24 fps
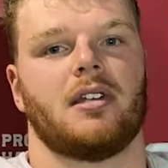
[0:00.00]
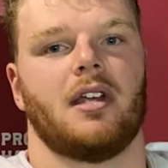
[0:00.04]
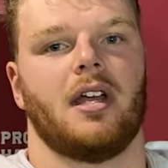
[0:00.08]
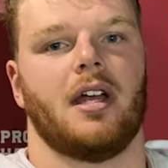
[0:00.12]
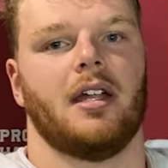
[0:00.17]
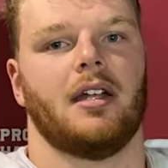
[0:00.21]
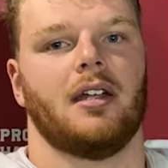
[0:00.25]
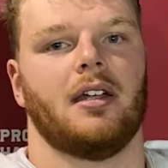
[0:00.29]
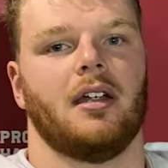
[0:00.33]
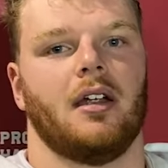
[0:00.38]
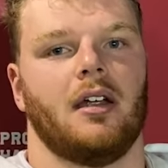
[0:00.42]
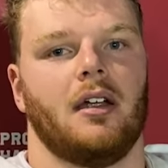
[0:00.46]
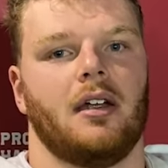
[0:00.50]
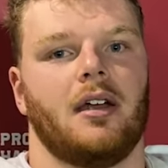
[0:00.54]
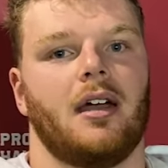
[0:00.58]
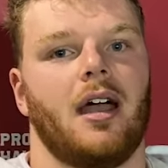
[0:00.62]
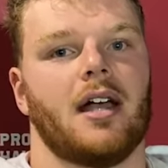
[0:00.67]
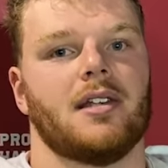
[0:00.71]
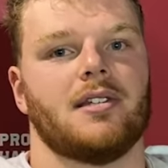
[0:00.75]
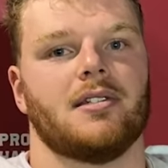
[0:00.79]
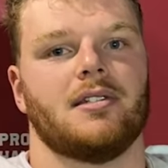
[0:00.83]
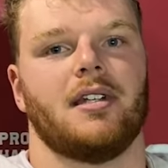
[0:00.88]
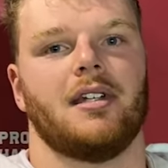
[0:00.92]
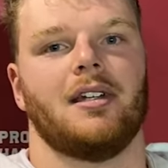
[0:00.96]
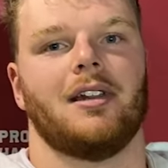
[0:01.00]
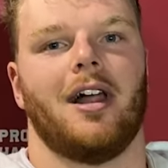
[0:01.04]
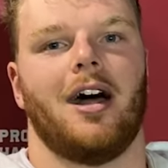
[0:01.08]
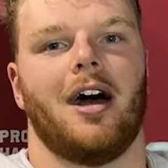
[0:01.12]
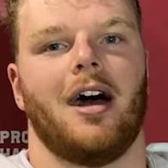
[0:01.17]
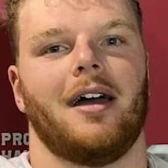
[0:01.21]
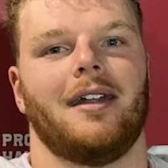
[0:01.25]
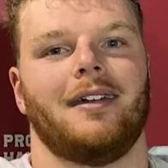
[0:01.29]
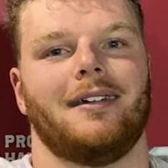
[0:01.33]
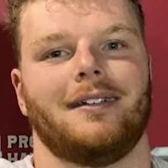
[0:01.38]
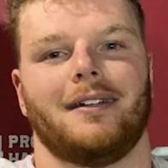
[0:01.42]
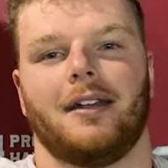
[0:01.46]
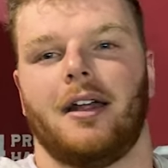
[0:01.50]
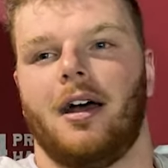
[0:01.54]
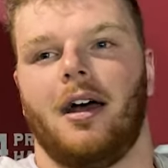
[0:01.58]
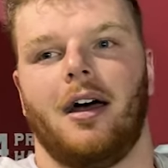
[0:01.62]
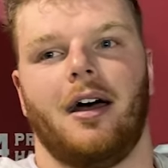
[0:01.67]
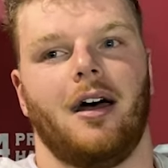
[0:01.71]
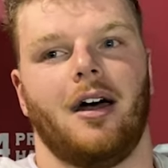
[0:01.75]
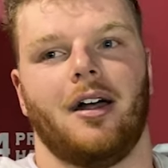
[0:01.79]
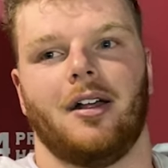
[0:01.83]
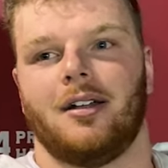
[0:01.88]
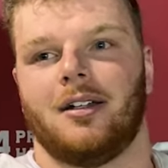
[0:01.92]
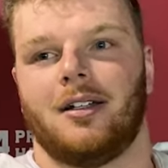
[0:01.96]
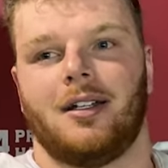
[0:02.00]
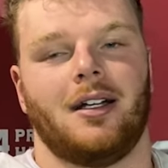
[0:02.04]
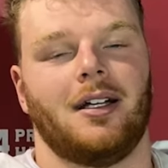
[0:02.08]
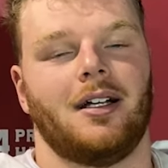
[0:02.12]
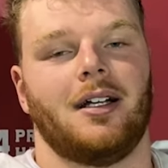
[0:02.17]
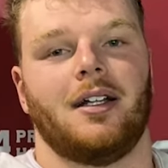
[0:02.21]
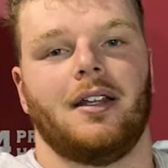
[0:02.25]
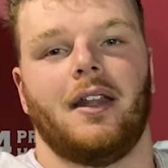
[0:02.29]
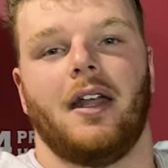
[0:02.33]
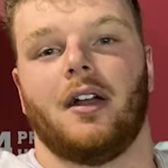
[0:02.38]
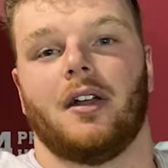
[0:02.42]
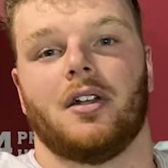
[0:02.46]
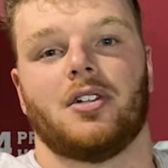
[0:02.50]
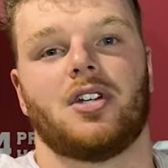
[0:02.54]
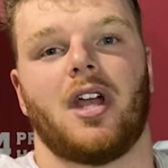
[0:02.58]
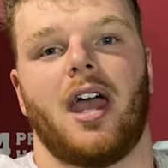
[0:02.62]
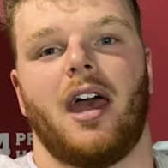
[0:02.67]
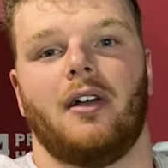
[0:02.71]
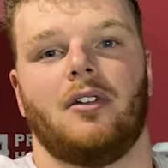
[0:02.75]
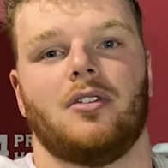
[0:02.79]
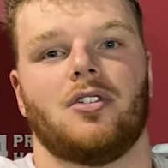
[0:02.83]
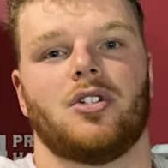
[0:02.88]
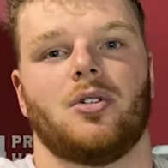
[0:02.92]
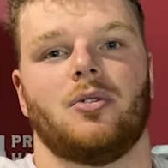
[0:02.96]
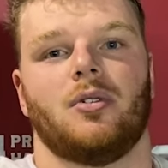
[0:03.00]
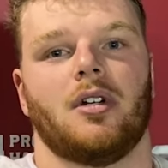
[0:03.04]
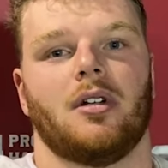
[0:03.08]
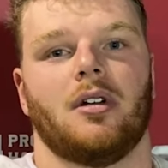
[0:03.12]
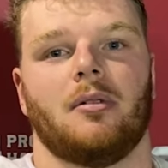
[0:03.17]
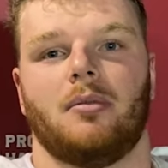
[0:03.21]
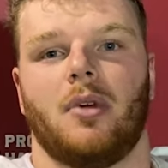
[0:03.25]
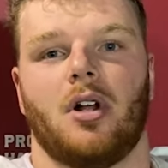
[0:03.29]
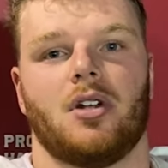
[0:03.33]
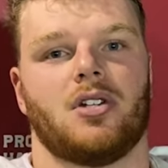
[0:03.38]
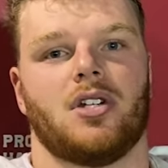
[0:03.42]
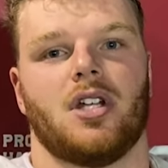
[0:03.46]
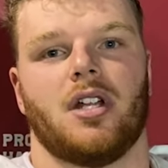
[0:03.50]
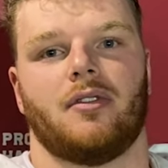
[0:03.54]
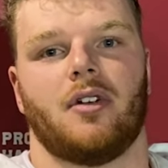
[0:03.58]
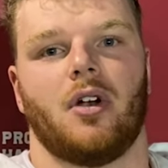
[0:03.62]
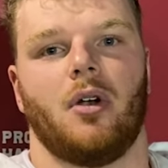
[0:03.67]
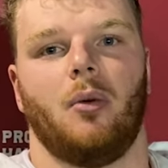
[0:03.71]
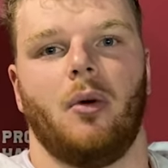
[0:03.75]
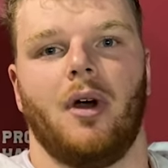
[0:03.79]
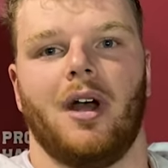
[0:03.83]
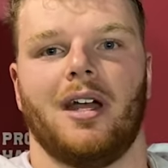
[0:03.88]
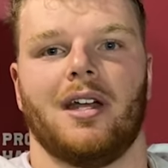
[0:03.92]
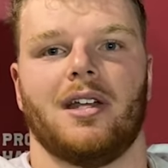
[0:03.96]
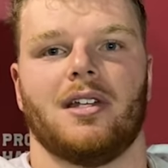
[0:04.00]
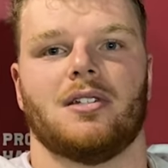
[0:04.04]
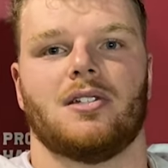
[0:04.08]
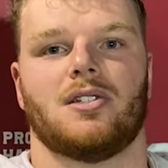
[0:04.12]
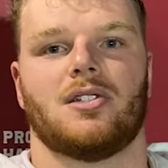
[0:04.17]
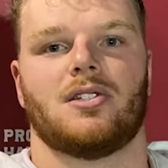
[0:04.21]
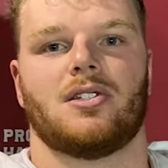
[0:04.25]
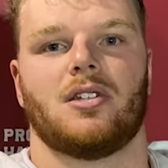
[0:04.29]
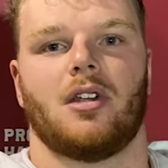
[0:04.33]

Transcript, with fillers: And as a D line, uh, they're going to challenge you in a bunch of different ways.